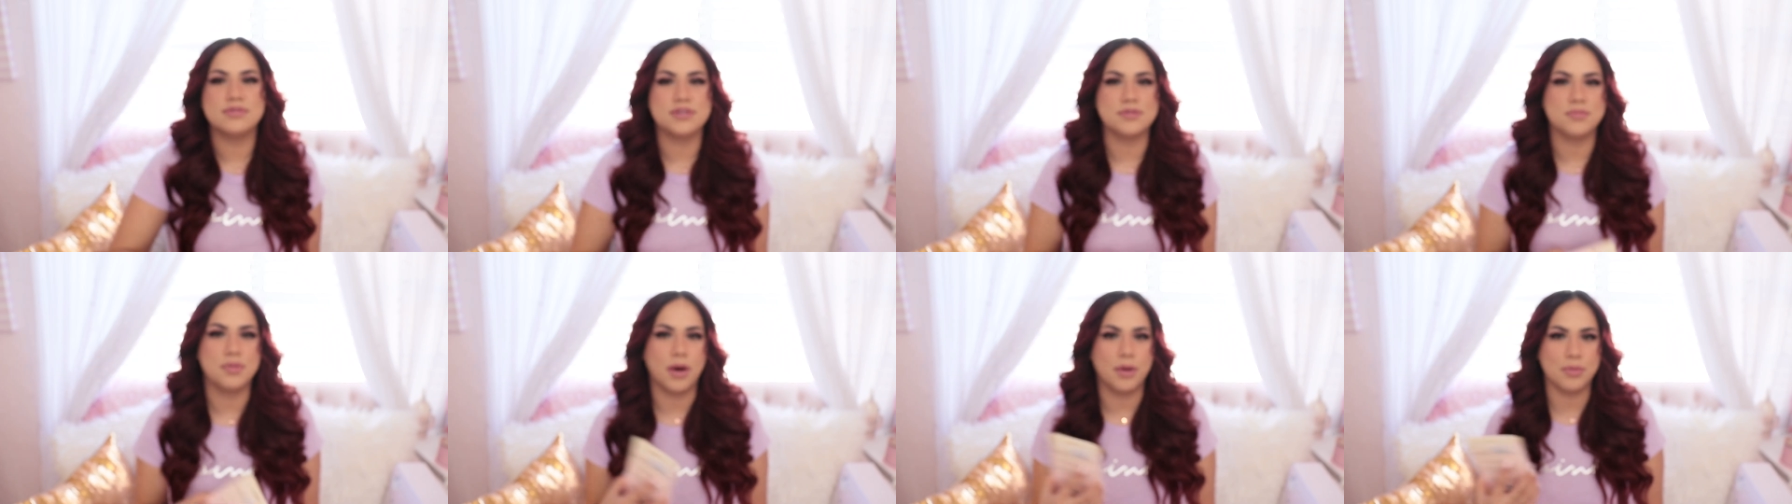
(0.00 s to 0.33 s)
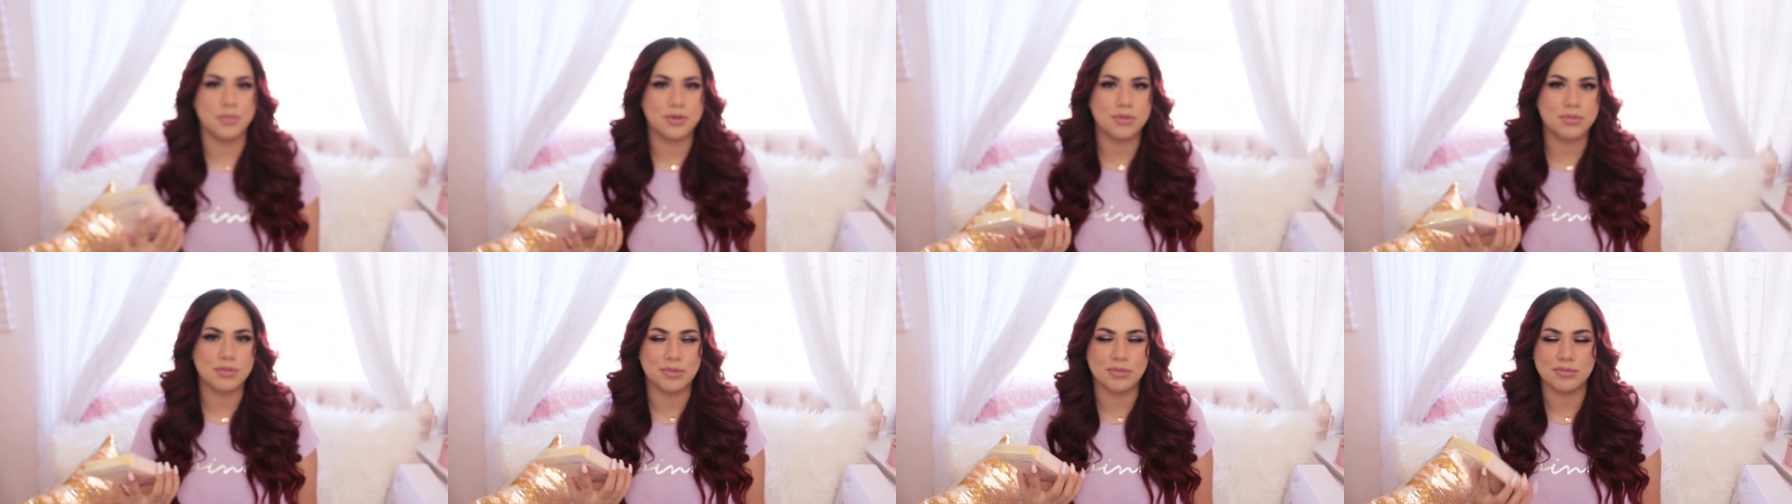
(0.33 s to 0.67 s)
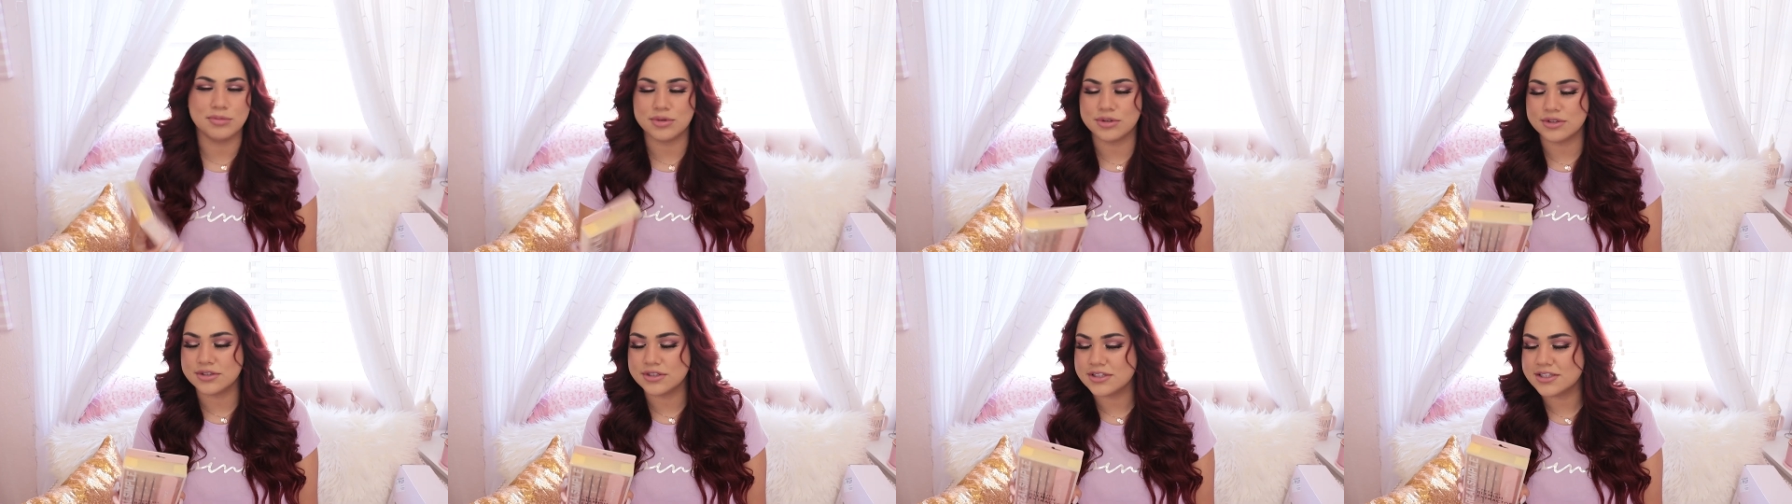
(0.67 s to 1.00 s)
to pop your
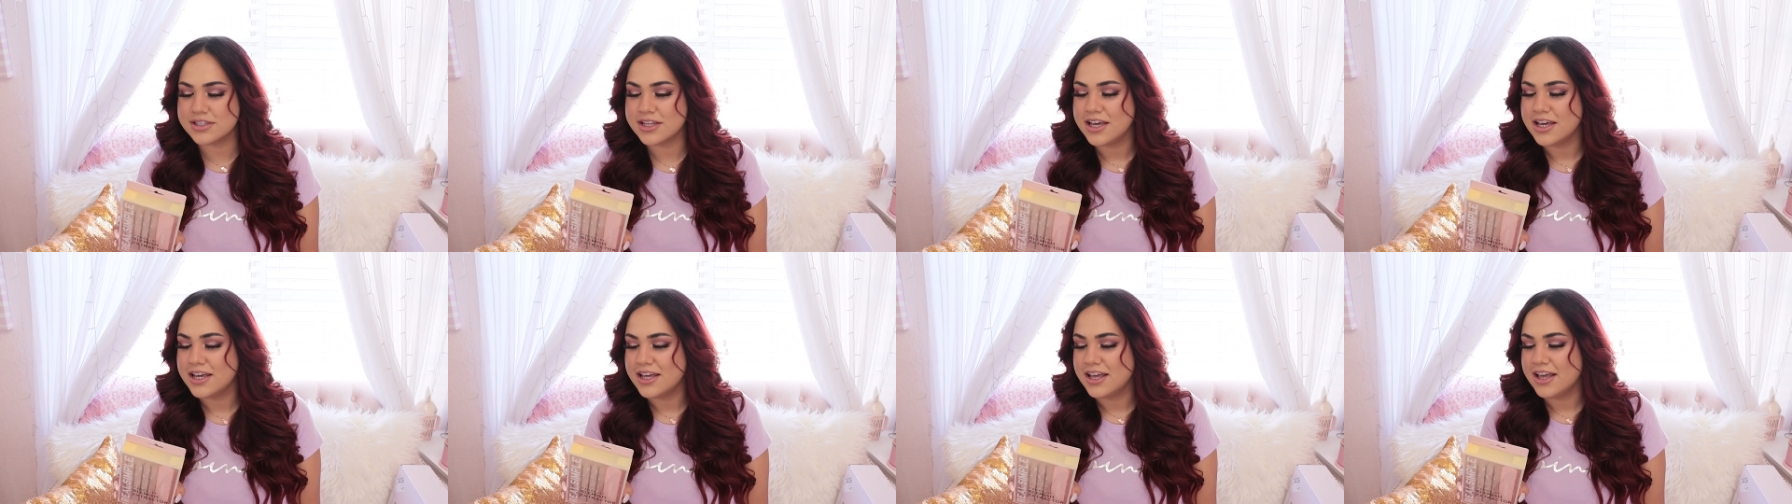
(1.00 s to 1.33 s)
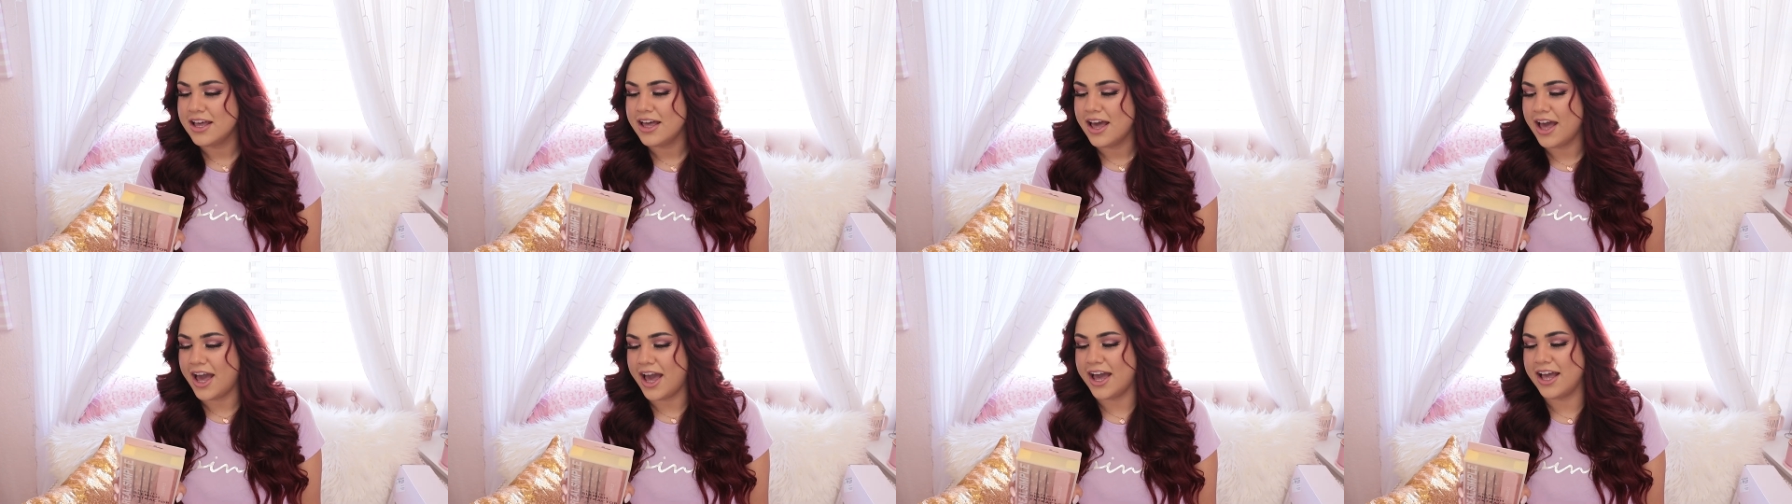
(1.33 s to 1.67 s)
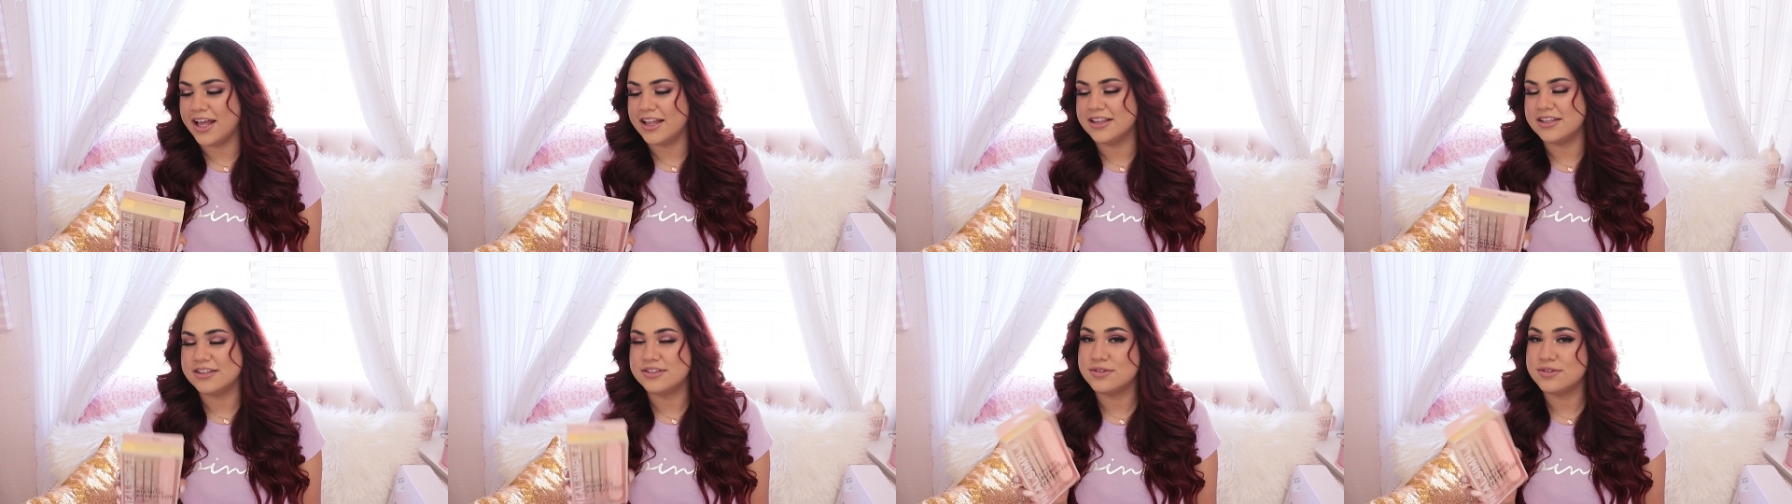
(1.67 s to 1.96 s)
pimples and